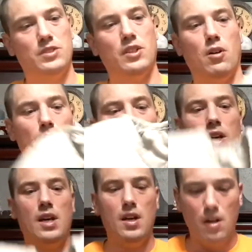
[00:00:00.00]
So,
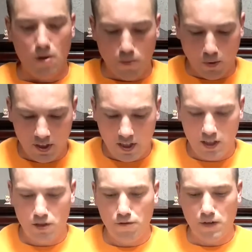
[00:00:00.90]
one thing
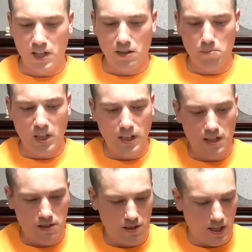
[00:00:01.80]
you do find in
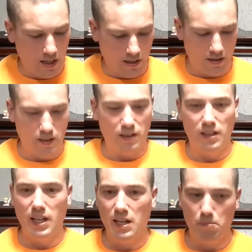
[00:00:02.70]

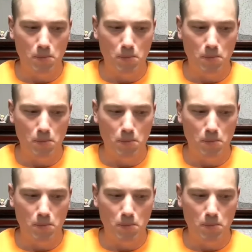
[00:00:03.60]
late